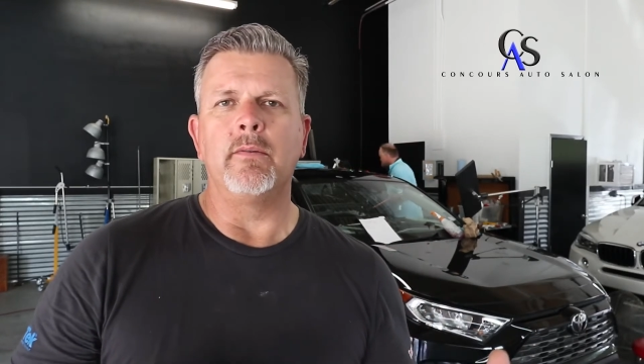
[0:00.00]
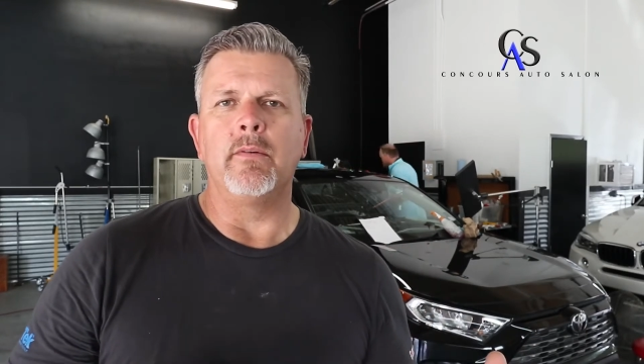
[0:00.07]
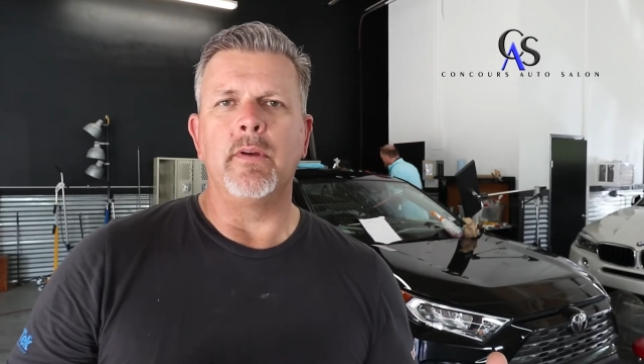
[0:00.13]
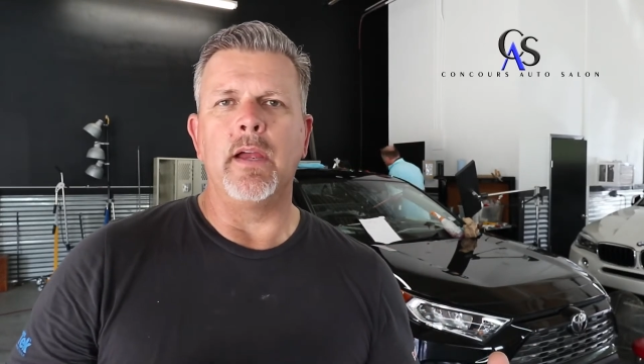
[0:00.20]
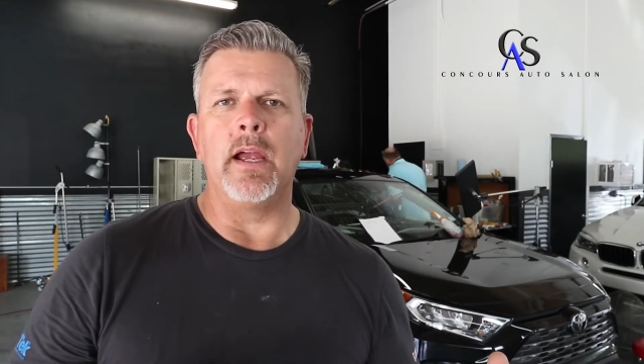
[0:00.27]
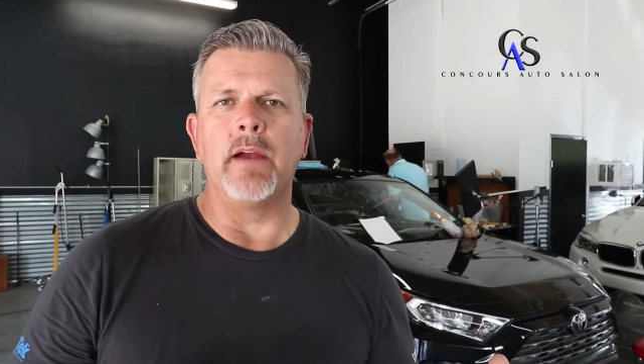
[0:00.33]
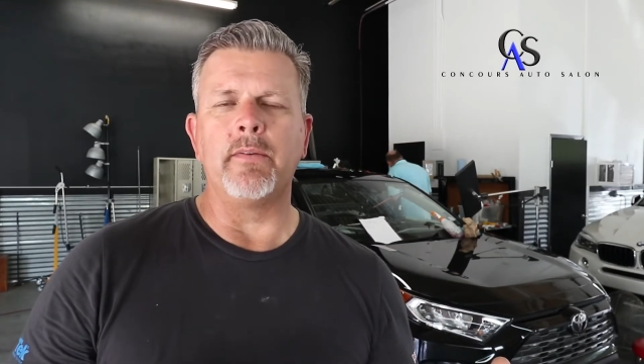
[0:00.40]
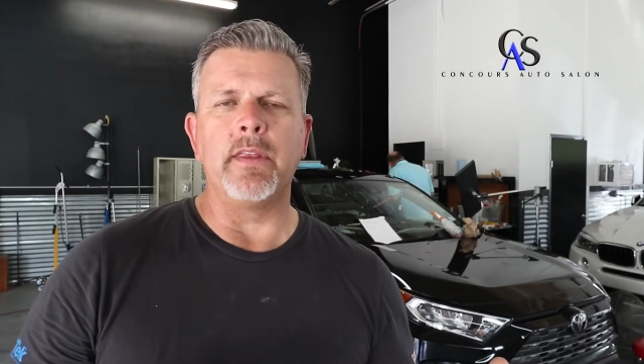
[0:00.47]

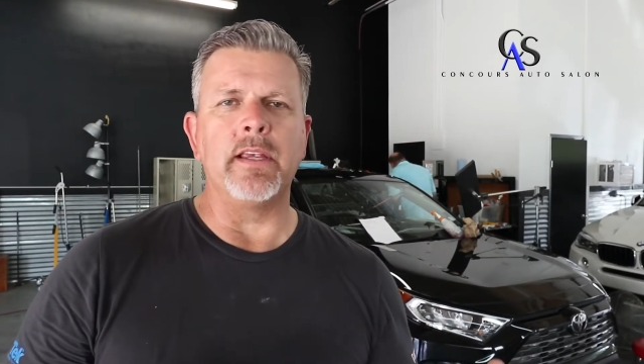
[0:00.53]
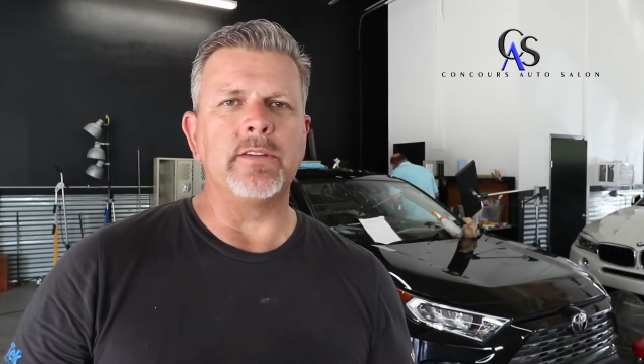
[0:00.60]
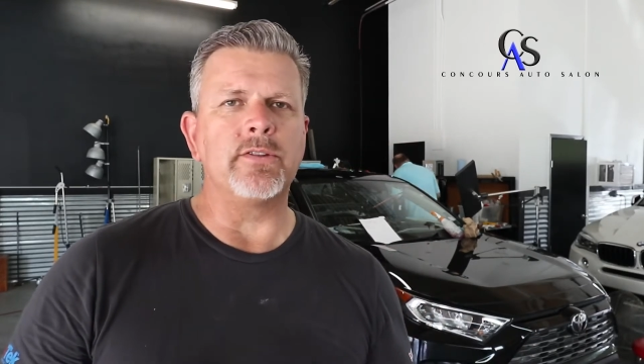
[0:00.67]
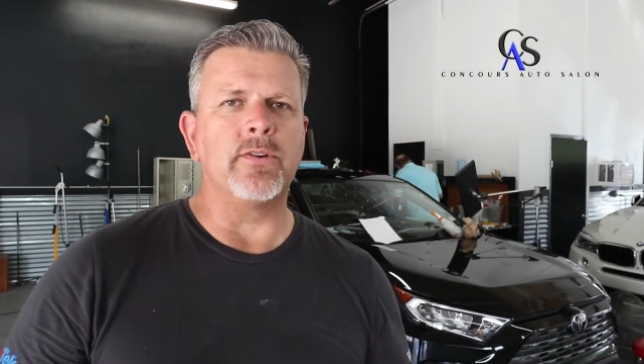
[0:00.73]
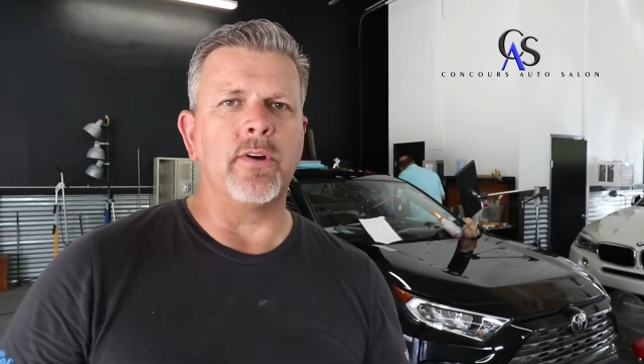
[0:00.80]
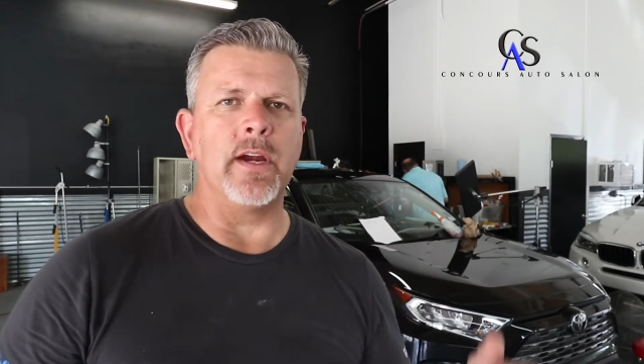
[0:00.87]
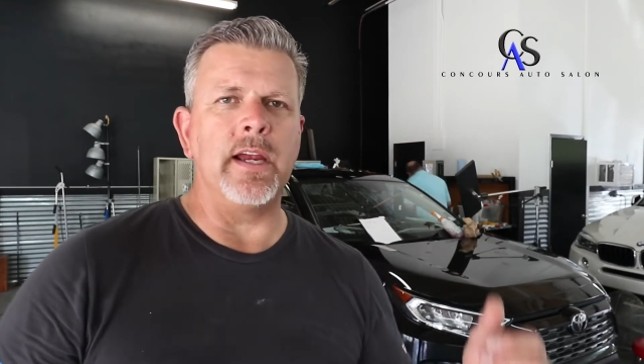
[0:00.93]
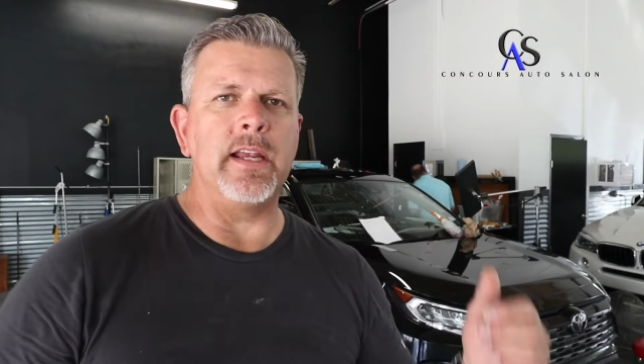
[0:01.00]
Everything's
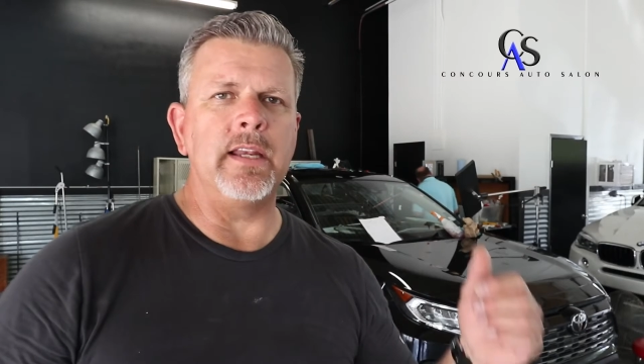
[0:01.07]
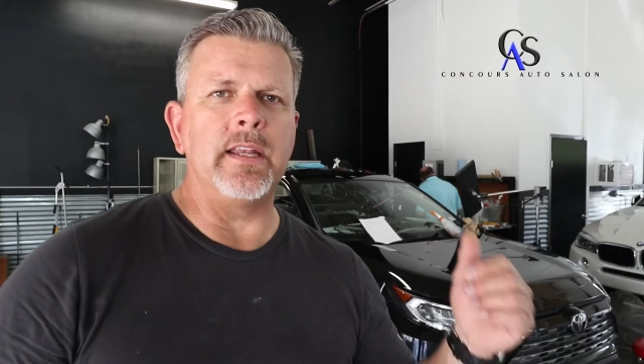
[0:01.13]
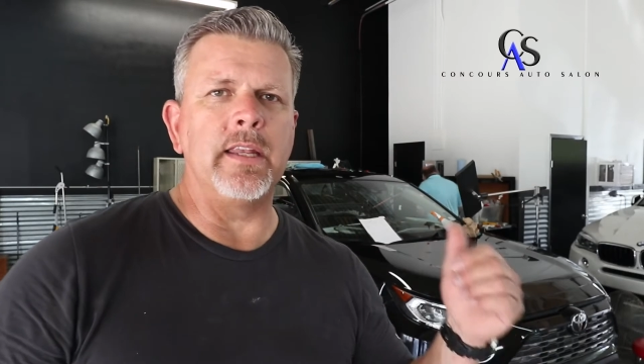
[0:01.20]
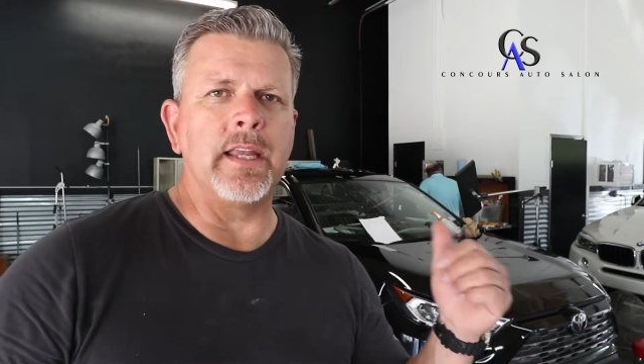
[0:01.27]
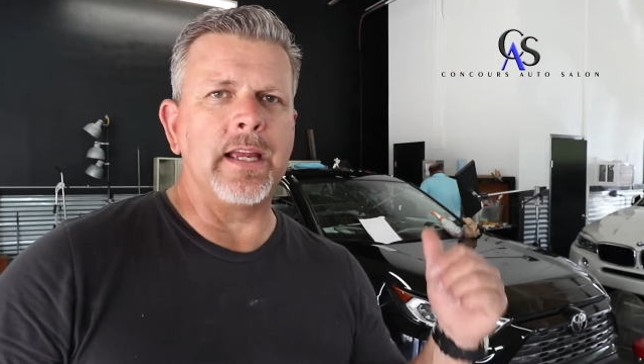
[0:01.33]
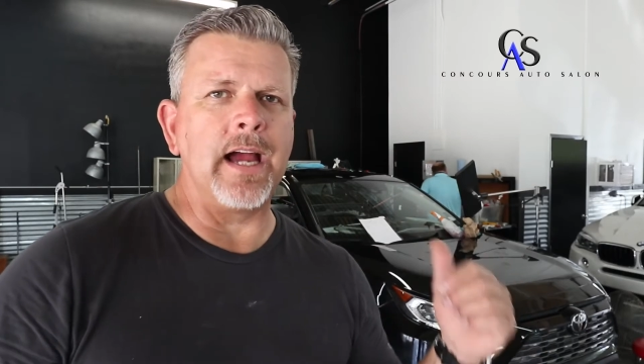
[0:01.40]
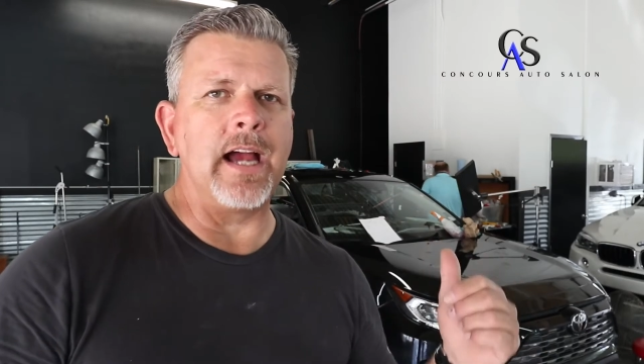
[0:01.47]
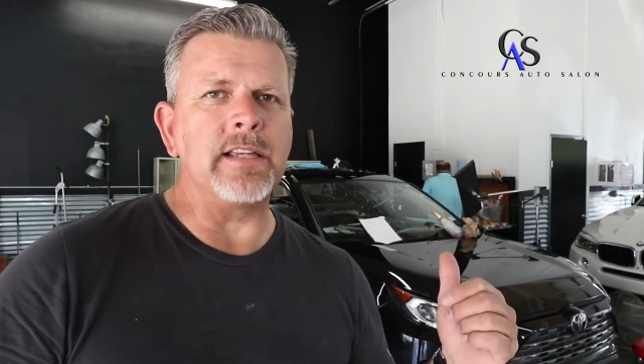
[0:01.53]
great.
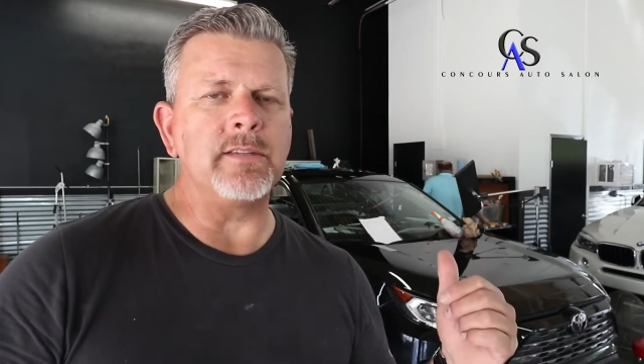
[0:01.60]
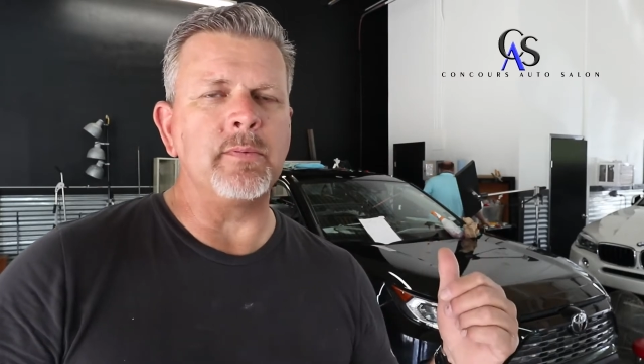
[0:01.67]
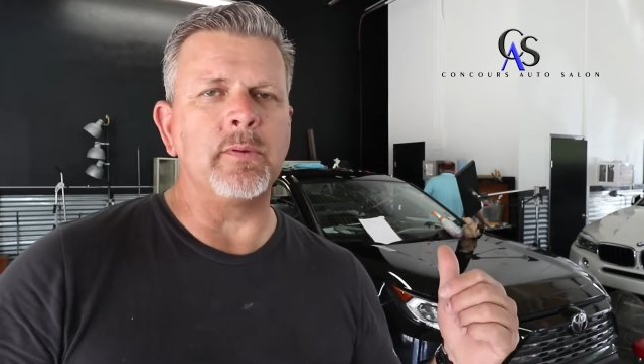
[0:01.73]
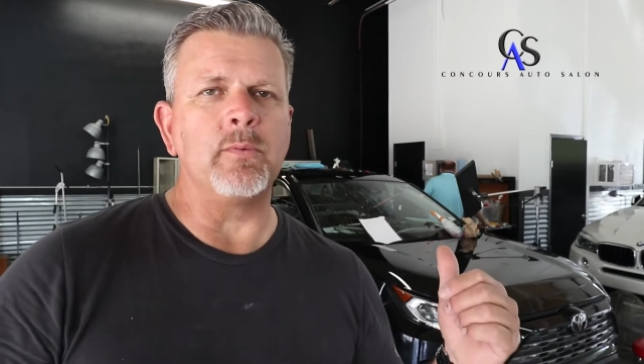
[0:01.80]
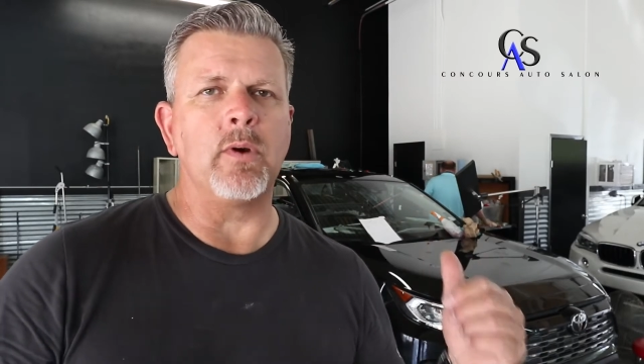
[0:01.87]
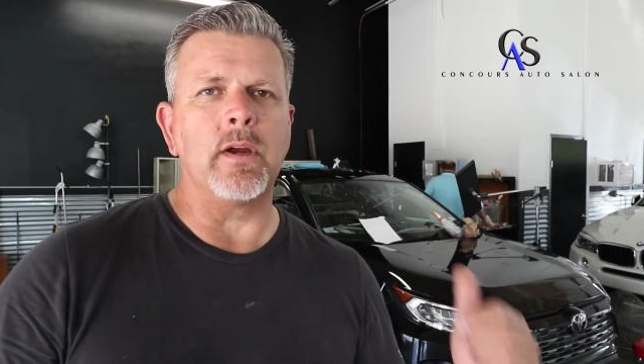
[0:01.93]
The guys have been